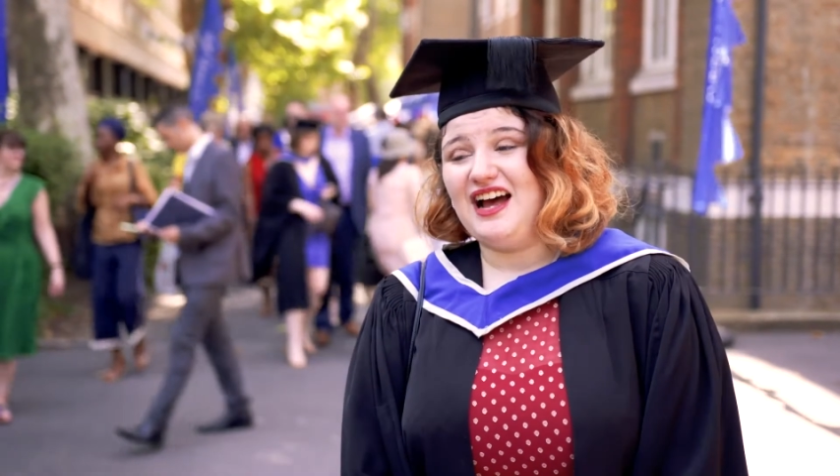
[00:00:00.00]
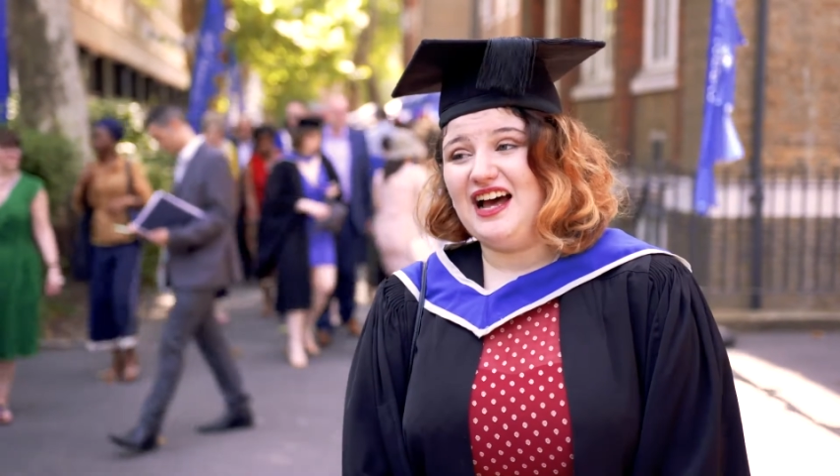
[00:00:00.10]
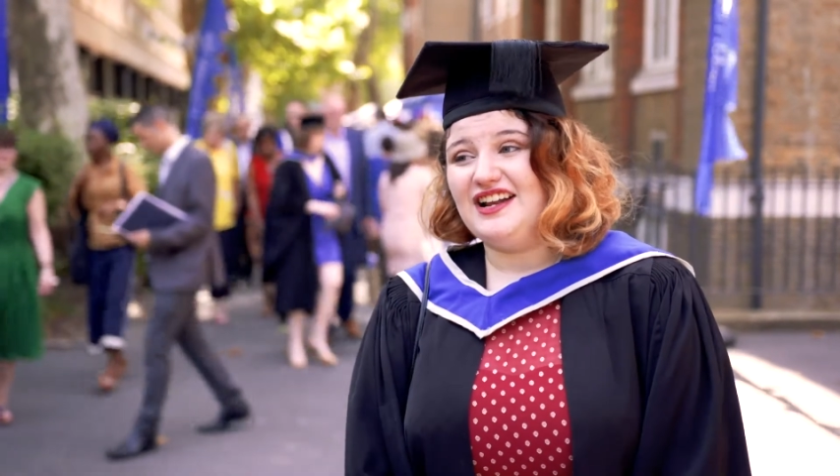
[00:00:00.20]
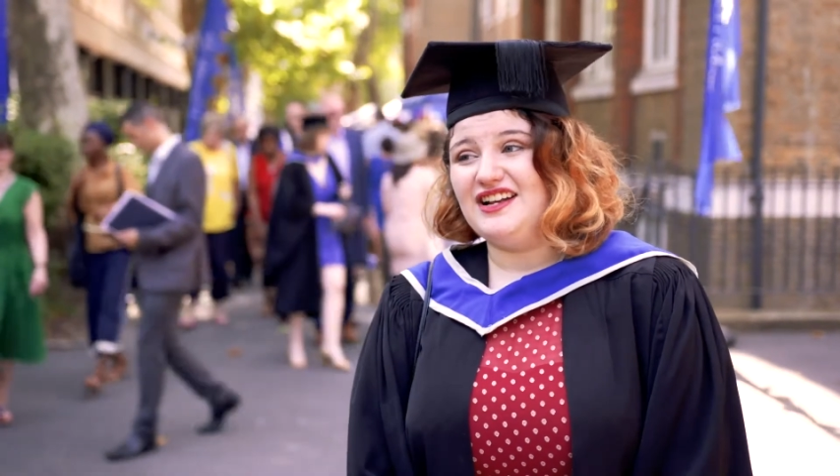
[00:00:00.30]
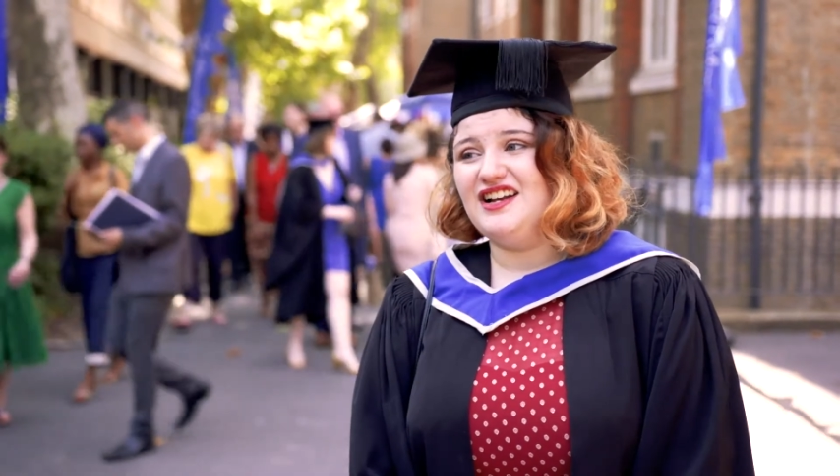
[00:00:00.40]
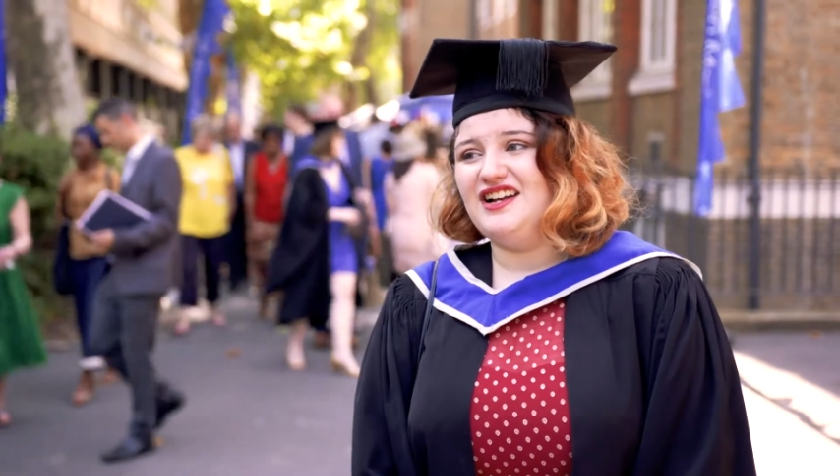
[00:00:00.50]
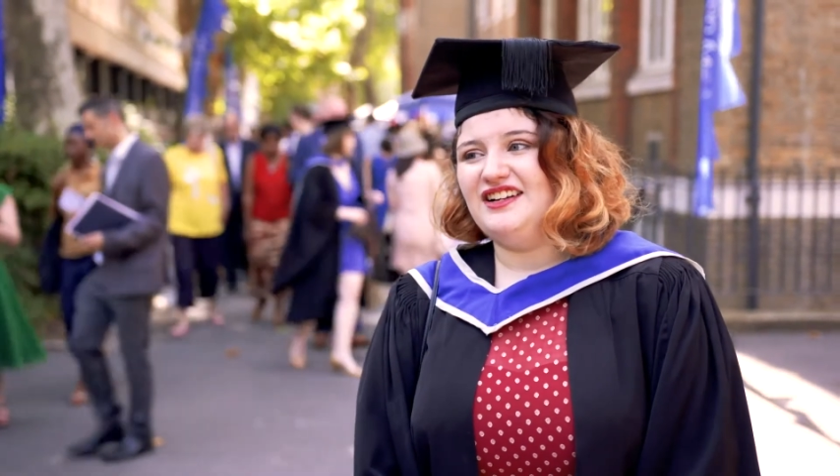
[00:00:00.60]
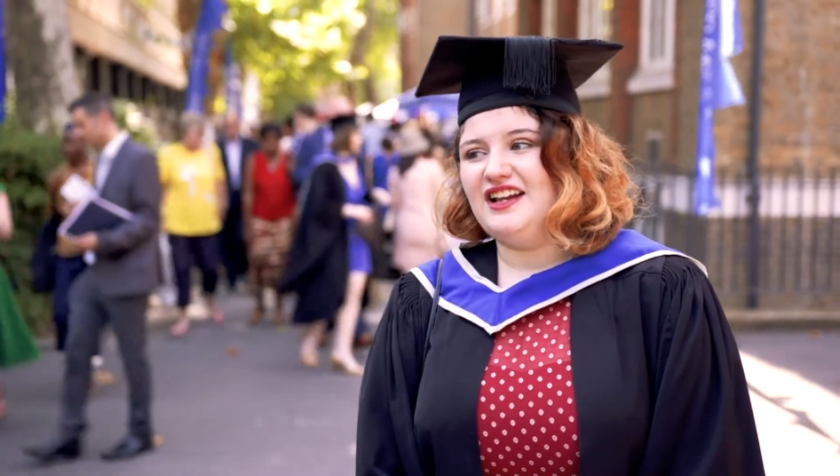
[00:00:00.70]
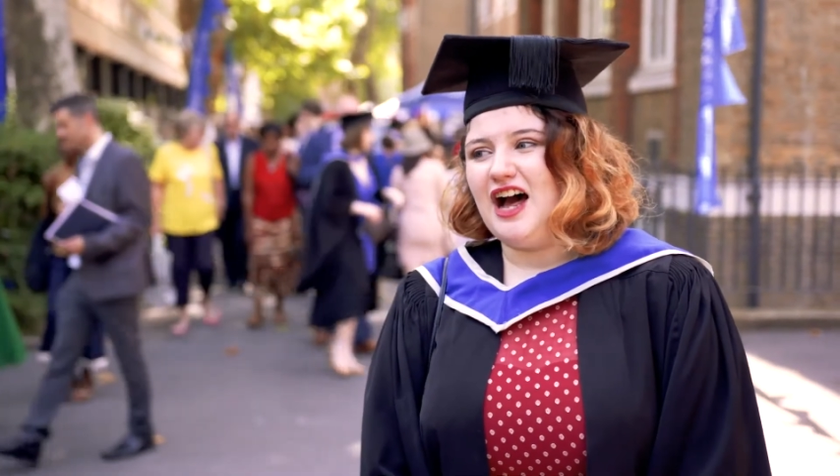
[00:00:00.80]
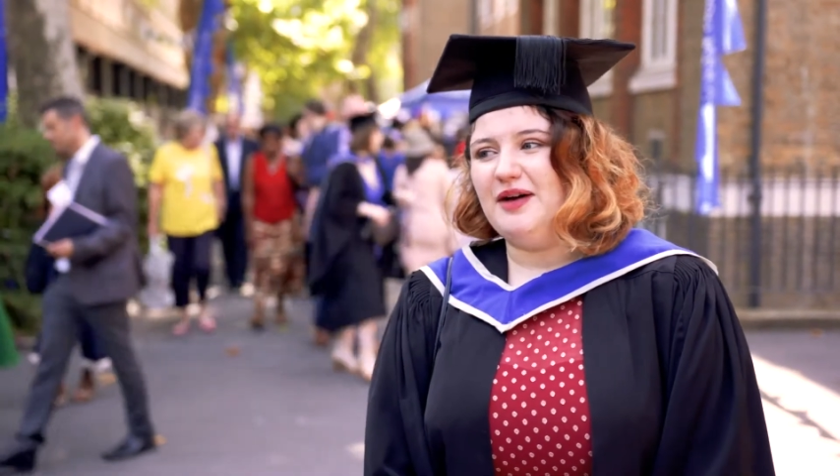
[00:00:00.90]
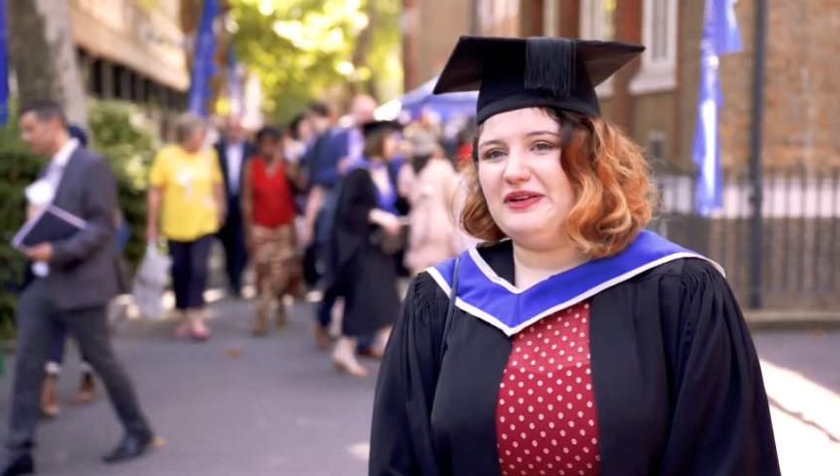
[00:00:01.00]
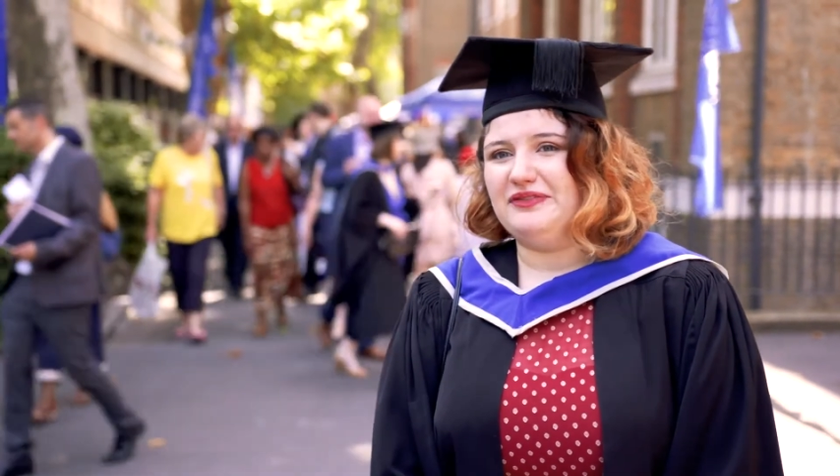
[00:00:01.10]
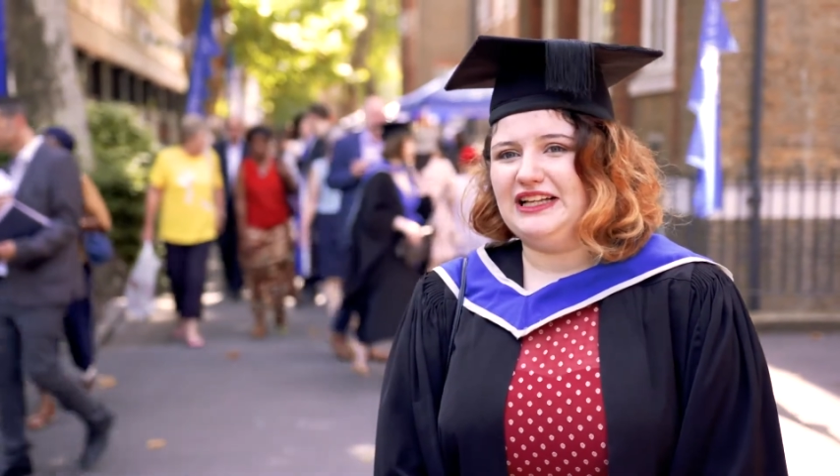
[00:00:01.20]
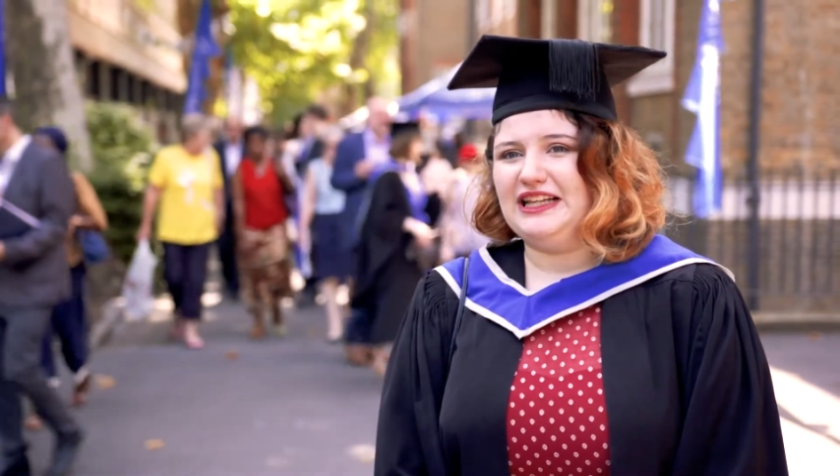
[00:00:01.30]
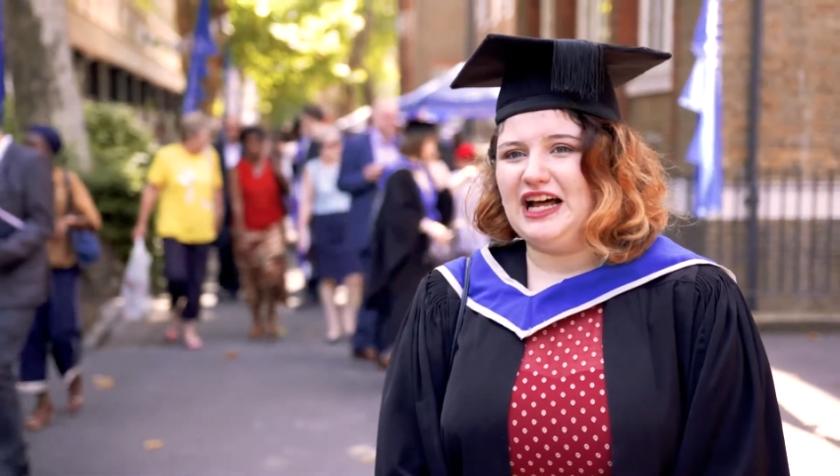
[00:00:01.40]
and um, it
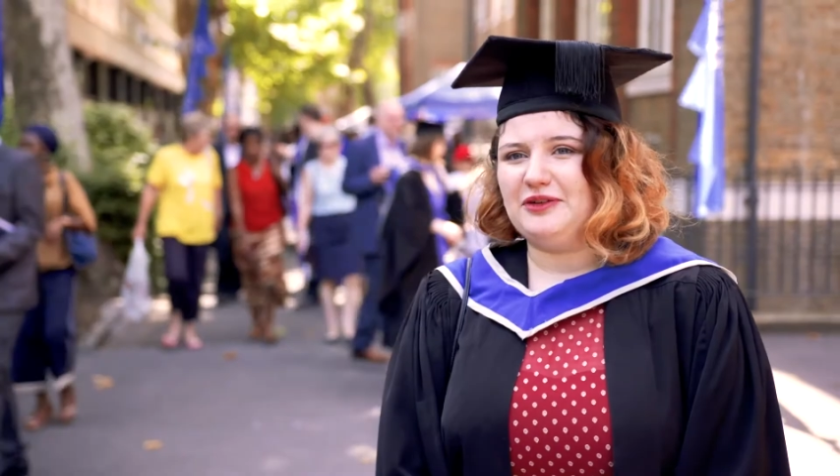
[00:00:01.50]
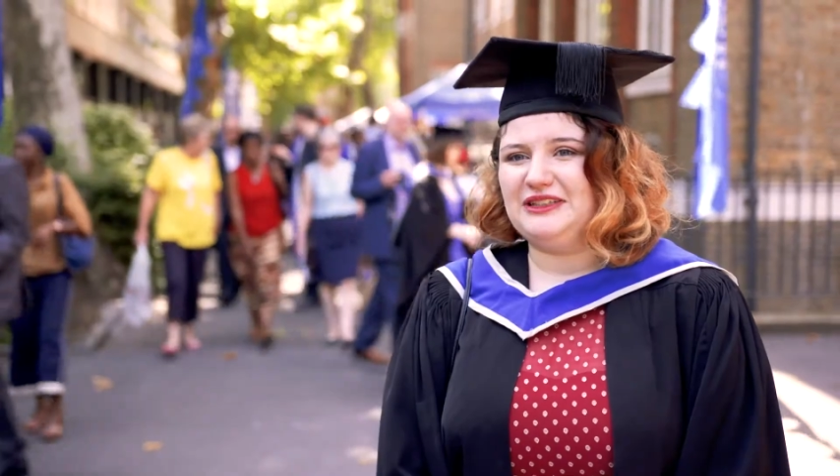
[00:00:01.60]
really allowed